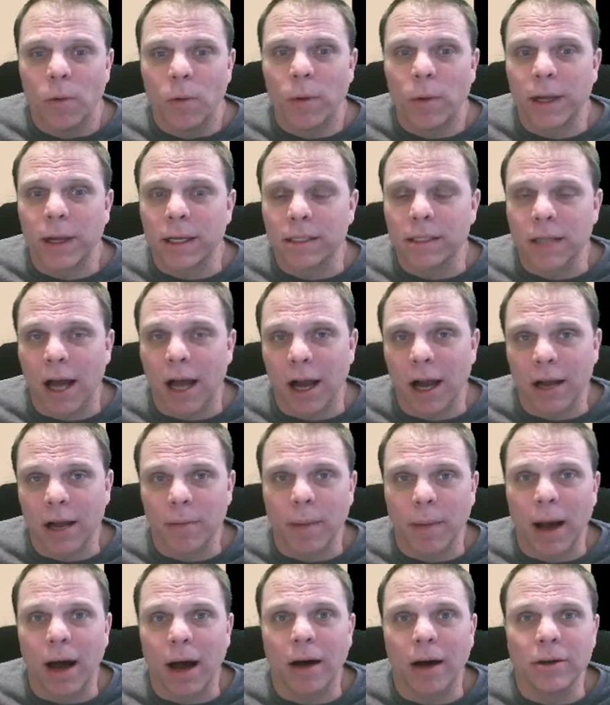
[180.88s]
we could talk
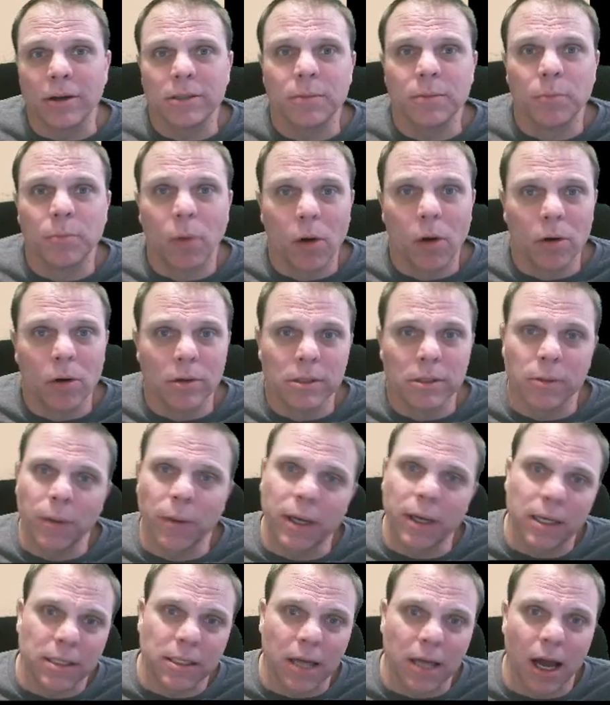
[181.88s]
about moles, we
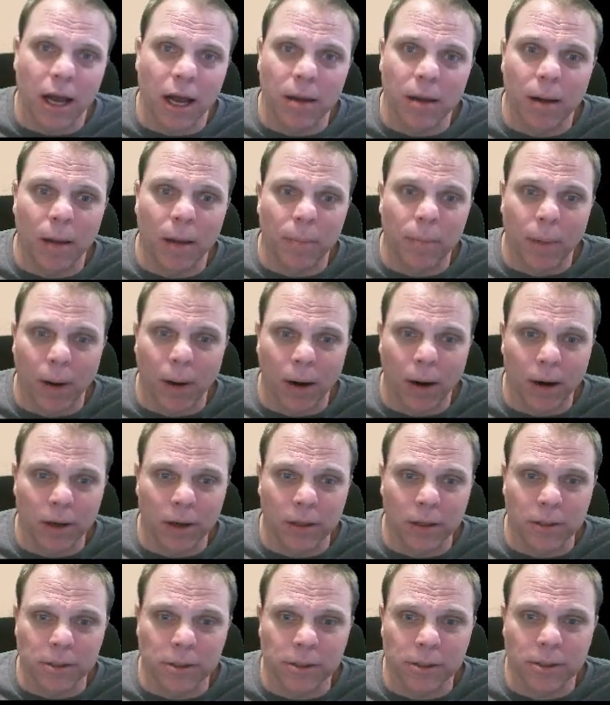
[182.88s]
could talk about
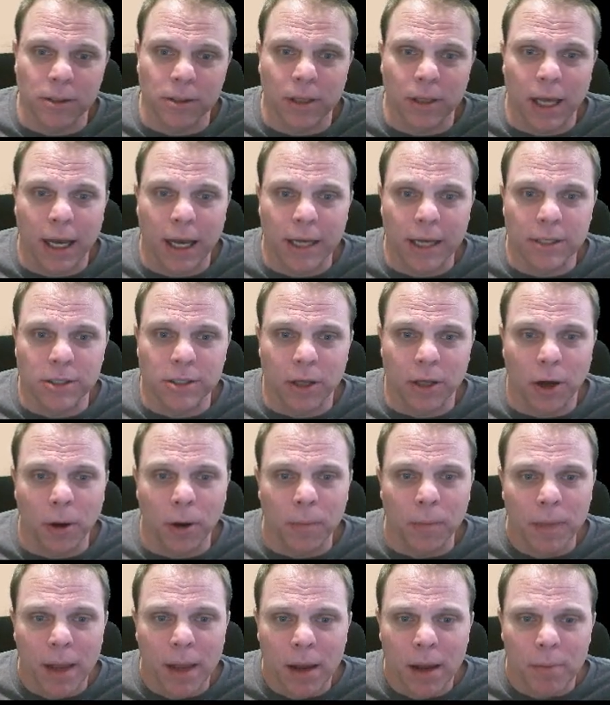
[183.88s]
particles. Okay,
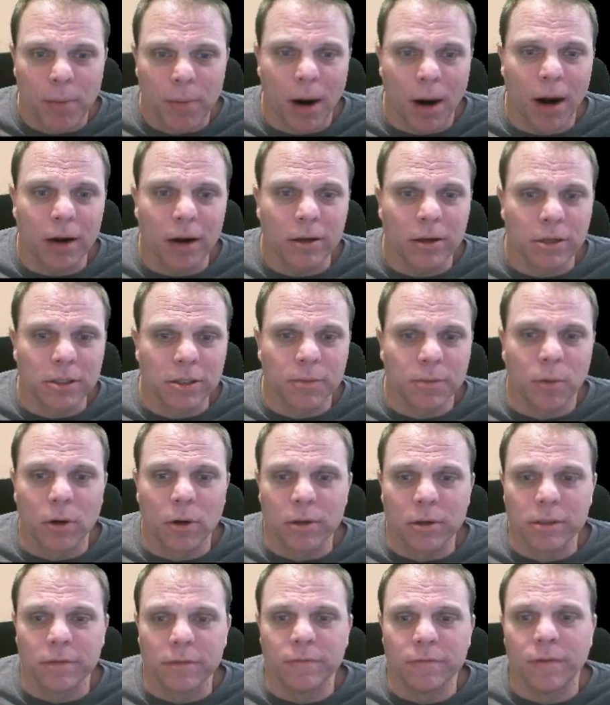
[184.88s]
so particles,
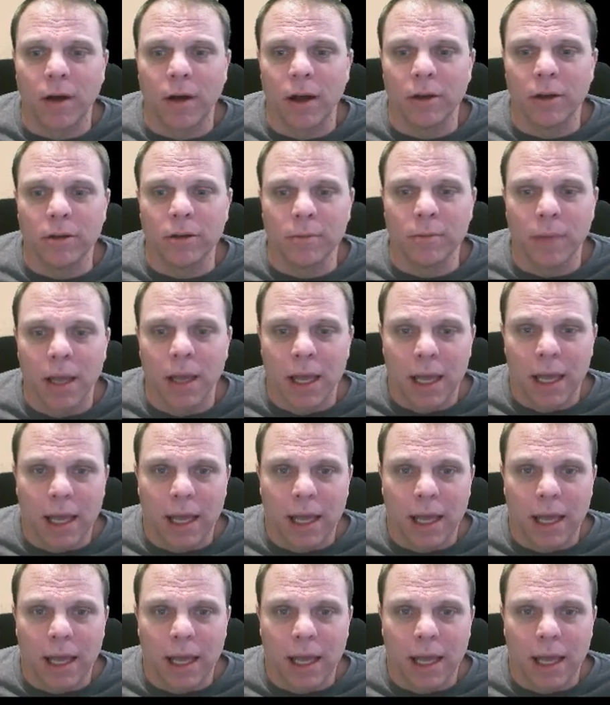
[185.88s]
moles, and volume.